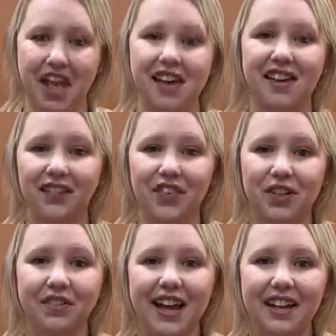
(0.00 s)
If you're
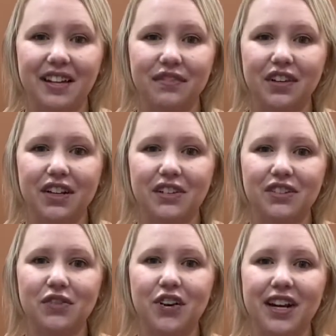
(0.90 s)
ready for a
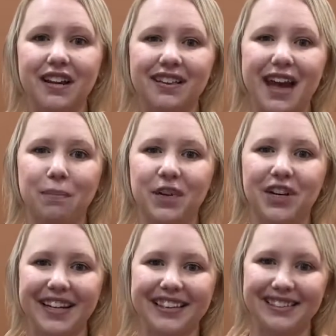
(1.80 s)
story, clap your
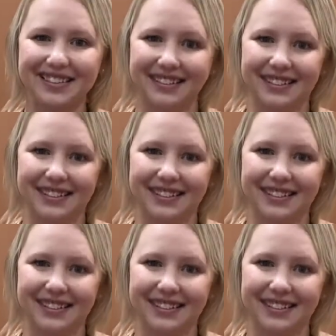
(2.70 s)
hands.